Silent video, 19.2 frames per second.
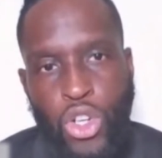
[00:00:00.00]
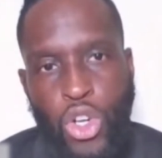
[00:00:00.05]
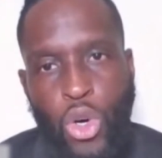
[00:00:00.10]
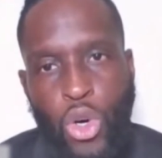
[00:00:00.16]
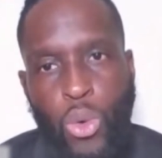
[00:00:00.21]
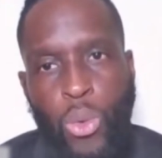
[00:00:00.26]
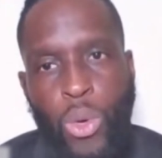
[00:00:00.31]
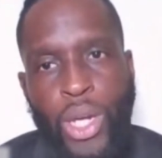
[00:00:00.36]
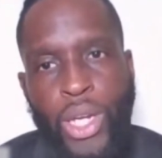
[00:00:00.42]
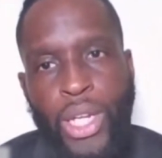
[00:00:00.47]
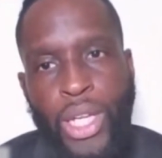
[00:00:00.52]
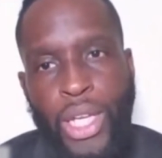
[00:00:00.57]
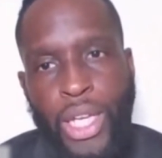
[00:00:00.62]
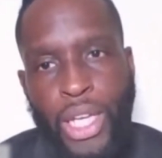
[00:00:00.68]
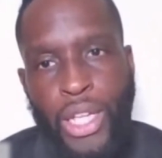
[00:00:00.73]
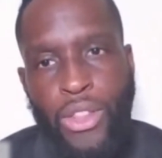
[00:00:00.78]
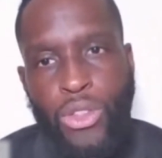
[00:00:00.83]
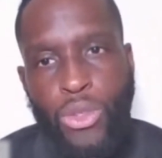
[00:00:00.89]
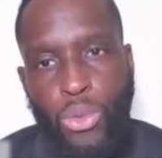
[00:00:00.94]
No one
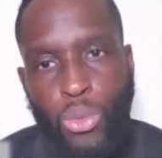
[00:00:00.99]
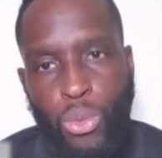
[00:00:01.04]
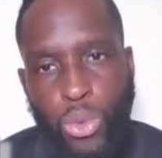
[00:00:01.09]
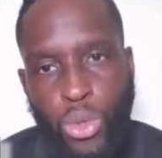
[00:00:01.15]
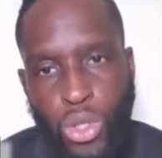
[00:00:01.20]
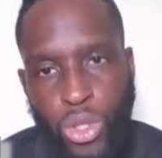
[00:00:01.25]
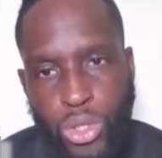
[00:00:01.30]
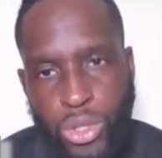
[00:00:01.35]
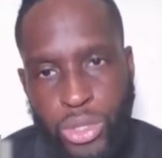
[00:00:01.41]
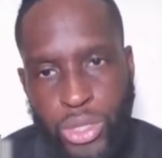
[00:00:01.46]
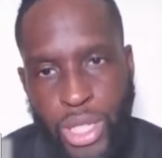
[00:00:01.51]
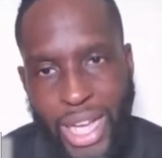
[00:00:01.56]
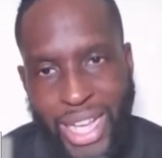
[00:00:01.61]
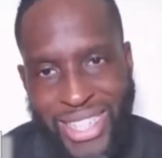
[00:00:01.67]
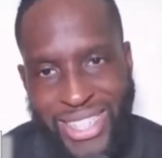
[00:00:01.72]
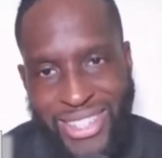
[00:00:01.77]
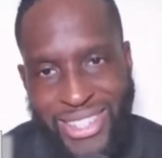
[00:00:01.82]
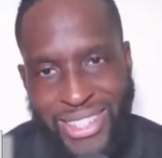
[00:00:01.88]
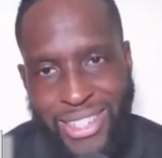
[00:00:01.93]
in the world
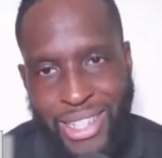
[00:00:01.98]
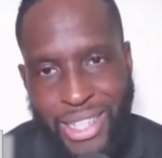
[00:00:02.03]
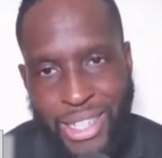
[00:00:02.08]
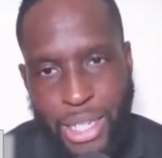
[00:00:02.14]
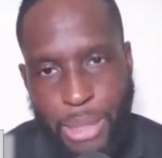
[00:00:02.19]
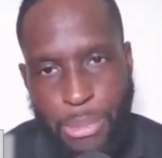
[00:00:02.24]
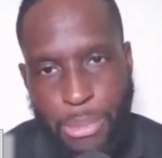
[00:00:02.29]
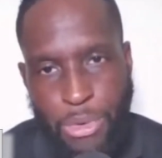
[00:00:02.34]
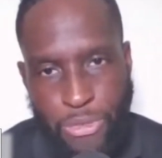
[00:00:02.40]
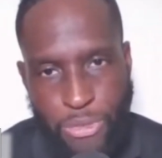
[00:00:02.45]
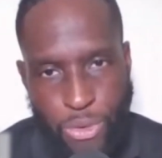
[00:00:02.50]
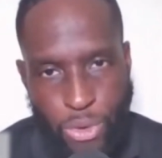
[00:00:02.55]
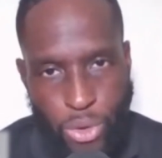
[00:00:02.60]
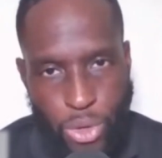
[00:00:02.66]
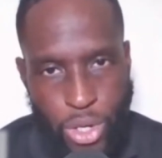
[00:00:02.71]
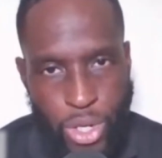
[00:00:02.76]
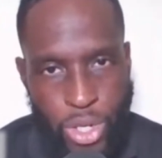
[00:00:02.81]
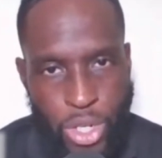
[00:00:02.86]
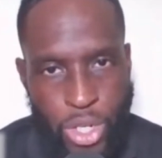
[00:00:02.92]
has done it
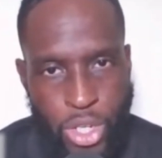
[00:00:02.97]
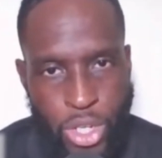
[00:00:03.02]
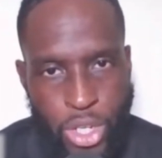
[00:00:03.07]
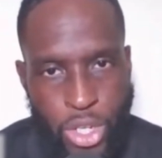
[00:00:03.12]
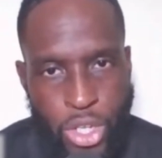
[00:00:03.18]
before.